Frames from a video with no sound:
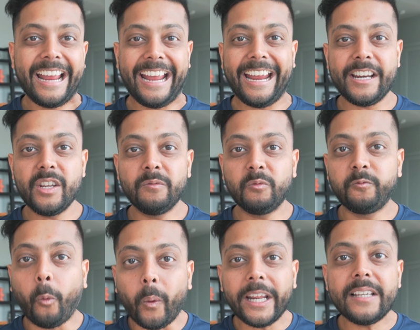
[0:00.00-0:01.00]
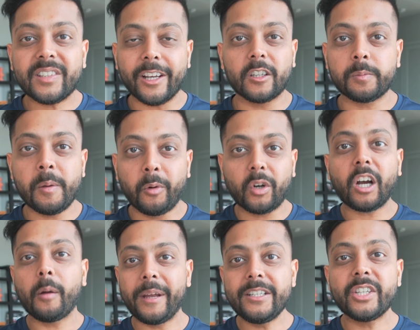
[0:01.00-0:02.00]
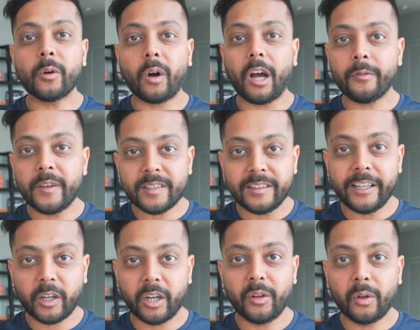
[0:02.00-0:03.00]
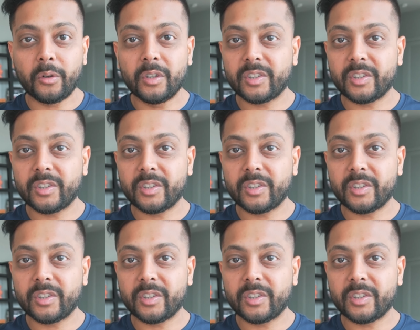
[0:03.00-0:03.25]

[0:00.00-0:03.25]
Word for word: And forty salespeople come into your office and they're going to